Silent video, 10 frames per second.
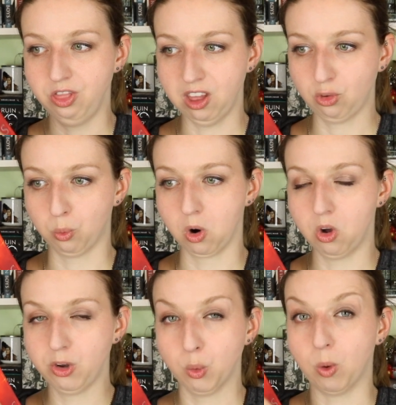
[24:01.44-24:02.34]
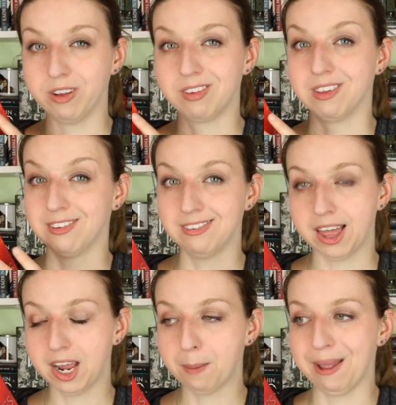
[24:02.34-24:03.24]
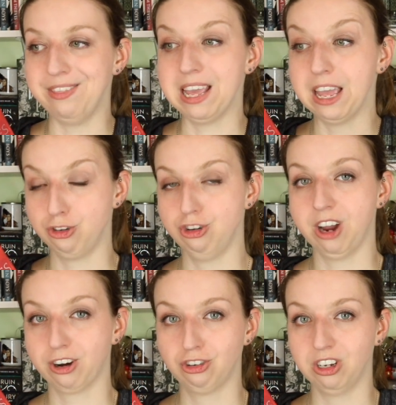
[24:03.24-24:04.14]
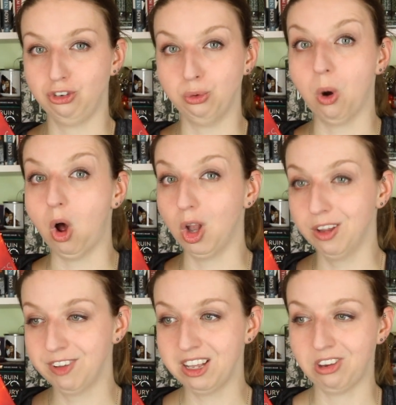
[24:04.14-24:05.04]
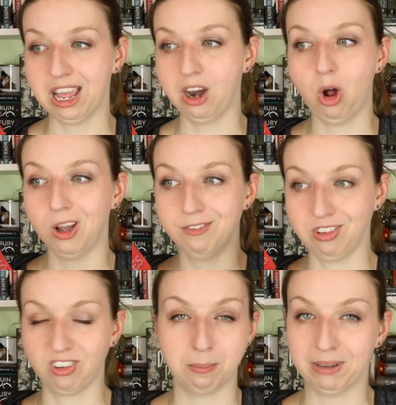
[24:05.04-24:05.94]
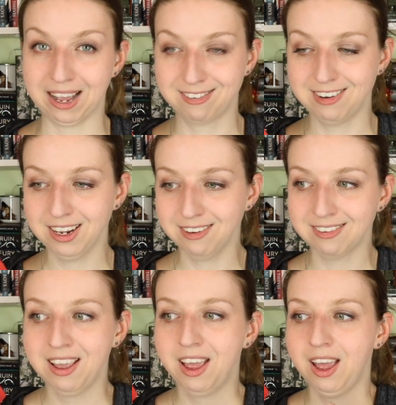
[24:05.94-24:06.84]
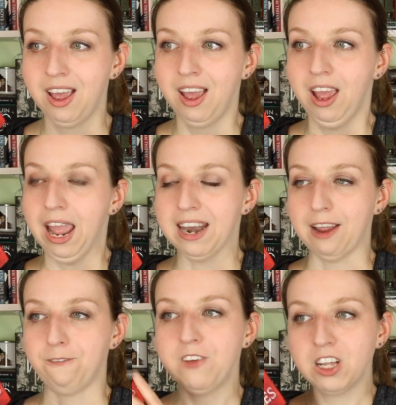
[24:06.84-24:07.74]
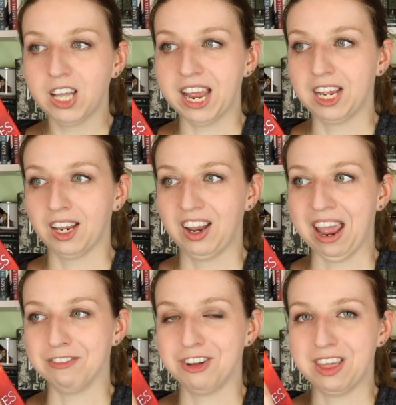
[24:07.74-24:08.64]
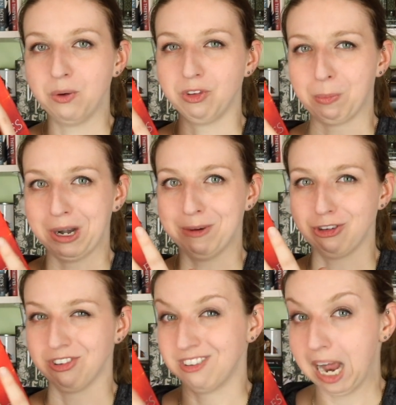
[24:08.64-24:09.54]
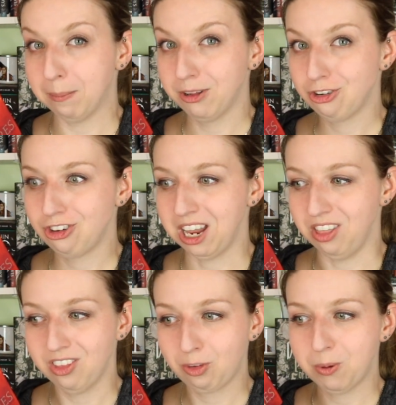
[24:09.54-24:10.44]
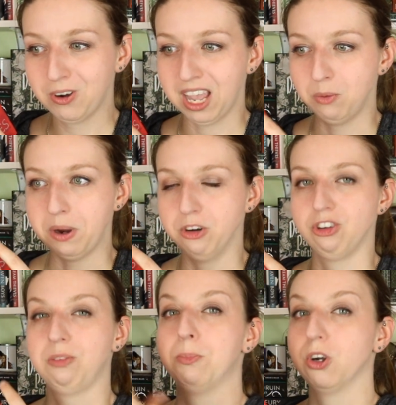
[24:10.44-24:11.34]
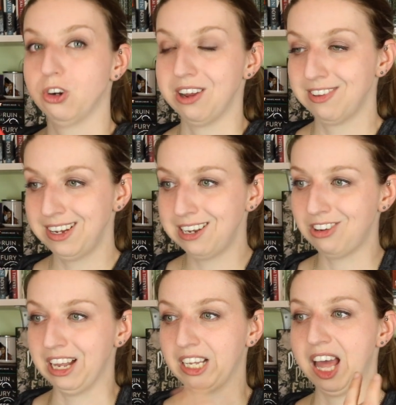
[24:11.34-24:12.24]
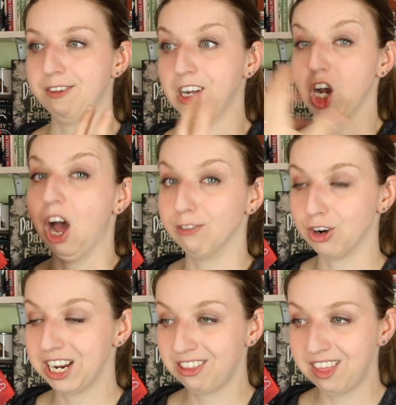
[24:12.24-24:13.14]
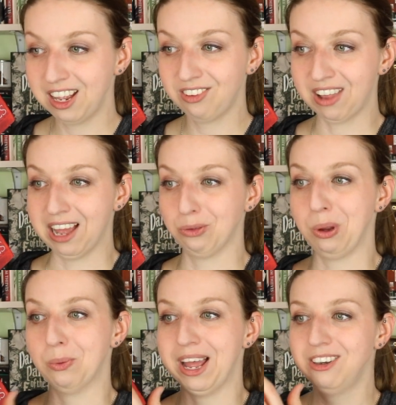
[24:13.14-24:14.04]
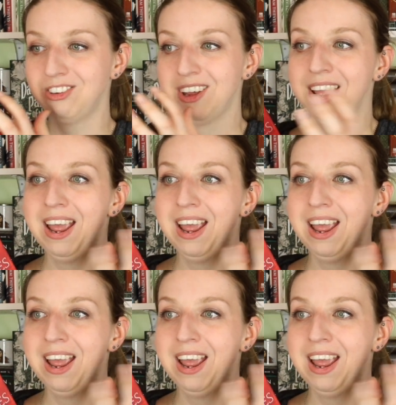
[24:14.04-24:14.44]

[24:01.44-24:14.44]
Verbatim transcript: this world was the setup and the introduction to all of it and all of its complexities. And I feel like everything was pretty much established in this book and we were just progressing it and kind of uncovering things as we went.